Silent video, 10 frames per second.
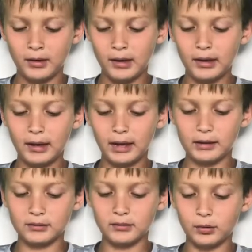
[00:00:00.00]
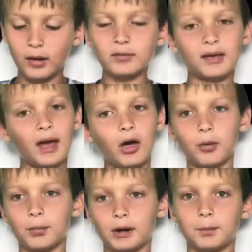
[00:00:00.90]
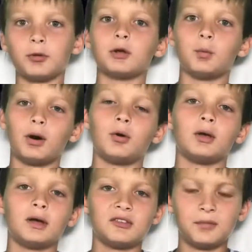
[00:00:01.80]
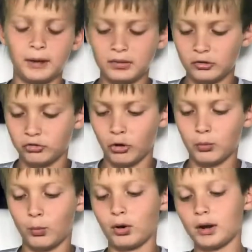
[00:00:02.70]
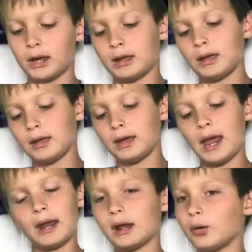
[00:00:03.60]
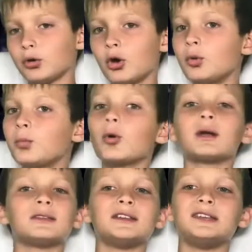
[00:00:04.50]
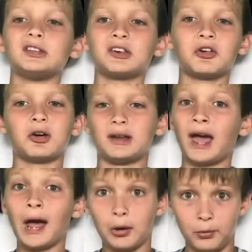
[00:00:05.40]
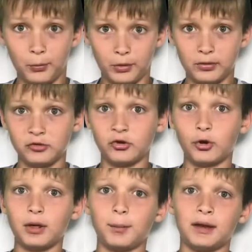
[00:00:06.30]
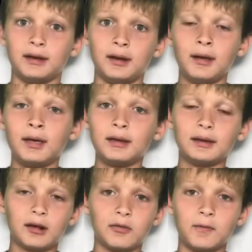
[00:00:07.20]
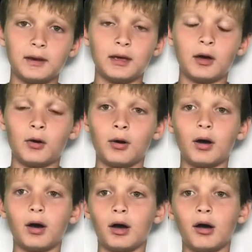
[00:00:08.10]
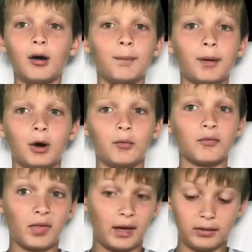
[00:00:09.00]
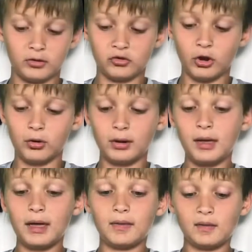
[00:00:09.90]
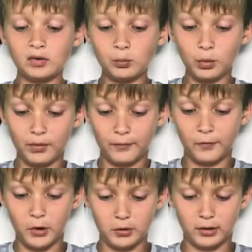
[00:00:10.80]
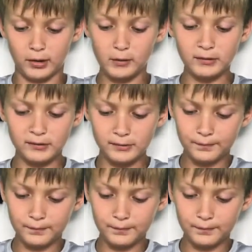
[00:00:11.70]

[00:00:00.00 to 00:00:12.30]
And you have to calibrate it pretty well to make the drone work. And I will go more into detail on how to work the drone in my next video about flying the drone. And this is where the phone goes.